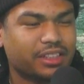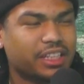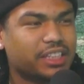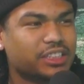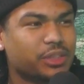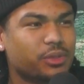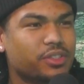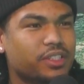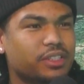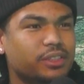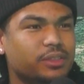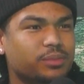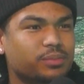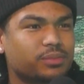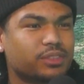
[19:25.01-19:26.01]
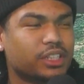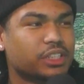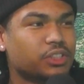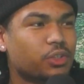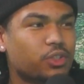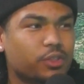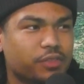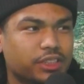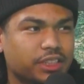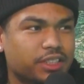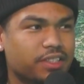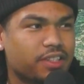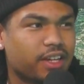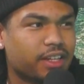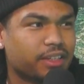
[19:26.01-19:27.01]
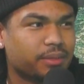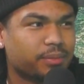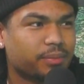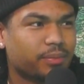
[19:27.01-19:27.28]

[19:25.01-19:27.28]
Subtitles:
yeah, she was cause she was at Virginia Tech,